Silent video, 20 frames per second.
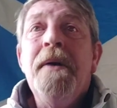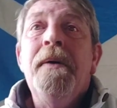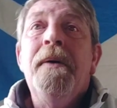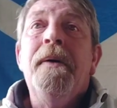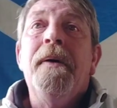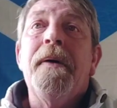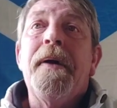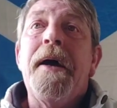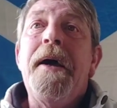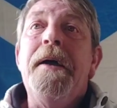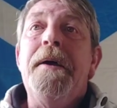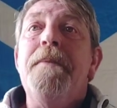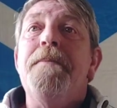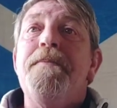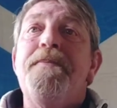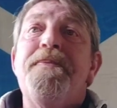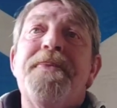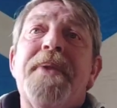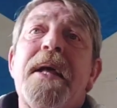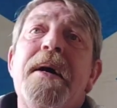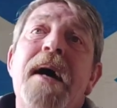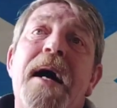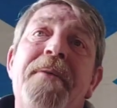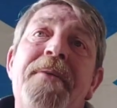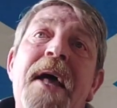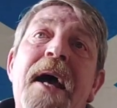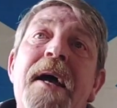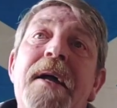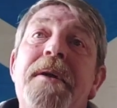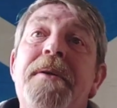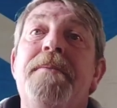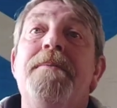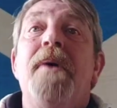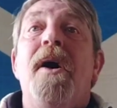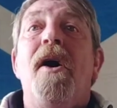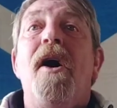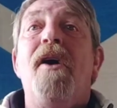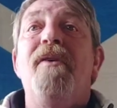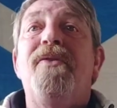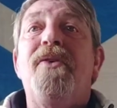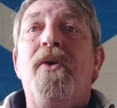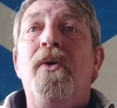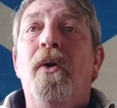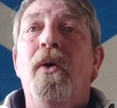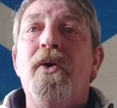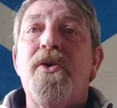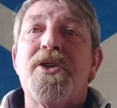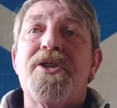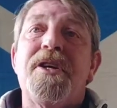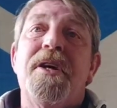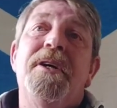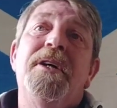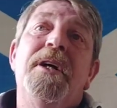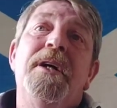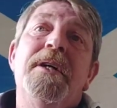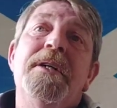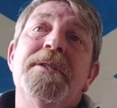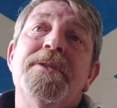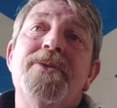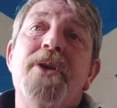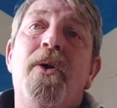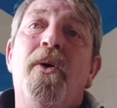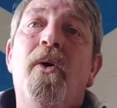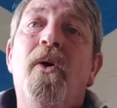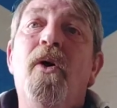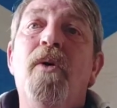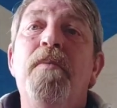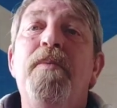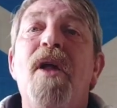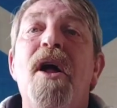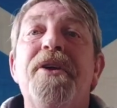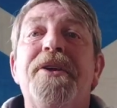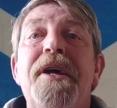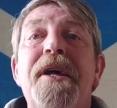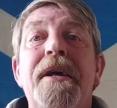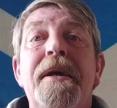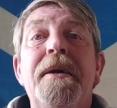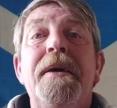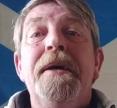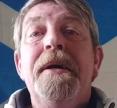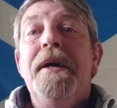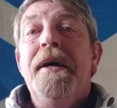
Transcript: All right. And then, of course, the whole bloody